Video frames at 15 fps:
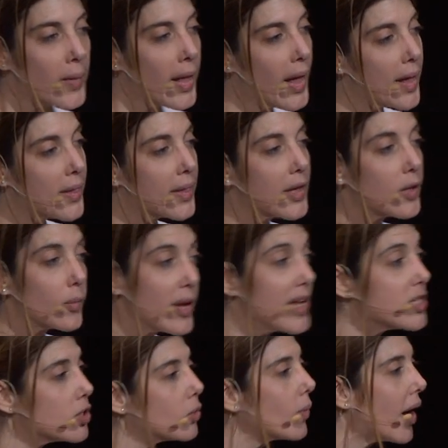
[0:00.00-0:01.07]
And the
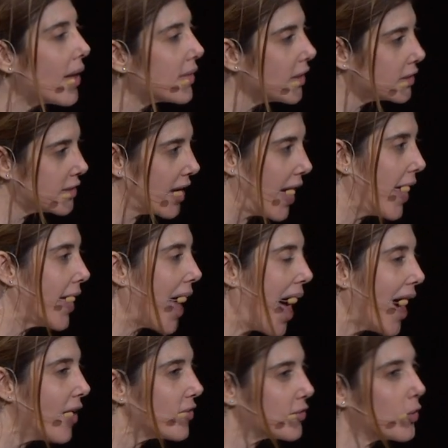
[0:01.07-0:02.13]
reason why the day
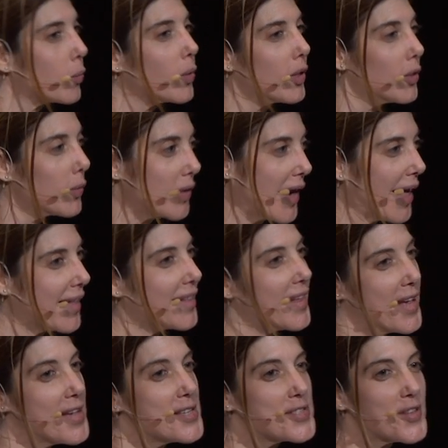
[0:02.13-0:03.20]
after would look like
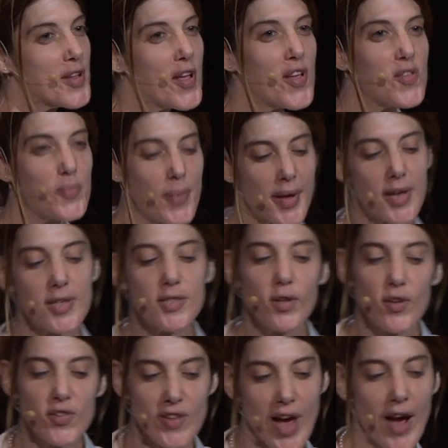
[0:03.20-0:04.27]
this is because
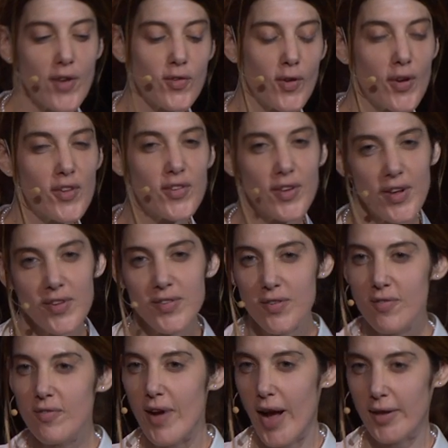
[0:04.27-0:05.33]
Los Angeles is,
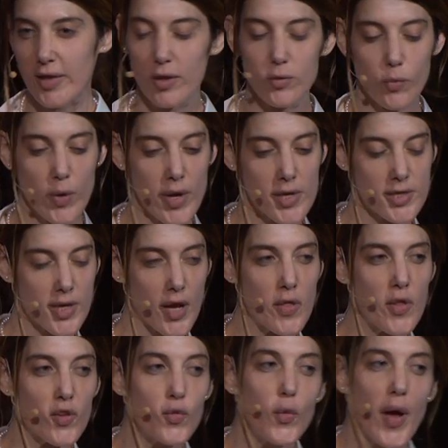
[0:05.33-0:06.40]
in fact, at risk.
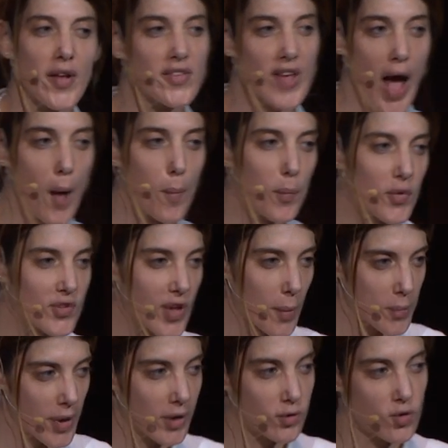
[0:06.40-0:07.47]
And the two examples I
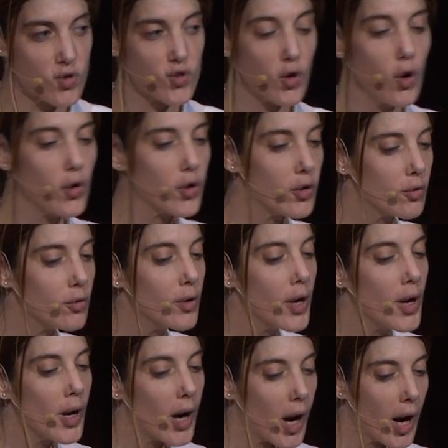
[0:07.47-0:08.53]
picked to show you
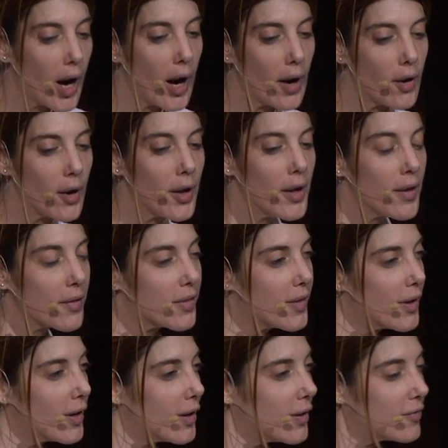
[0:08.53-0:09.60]
are
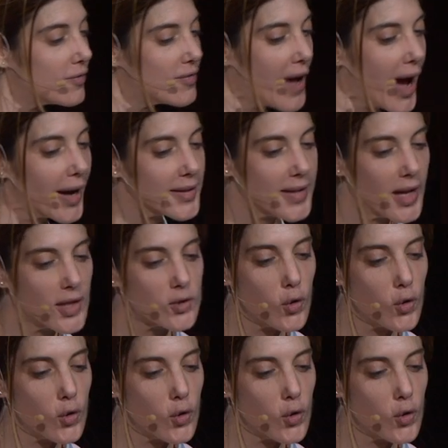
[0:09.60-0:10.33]
the fact that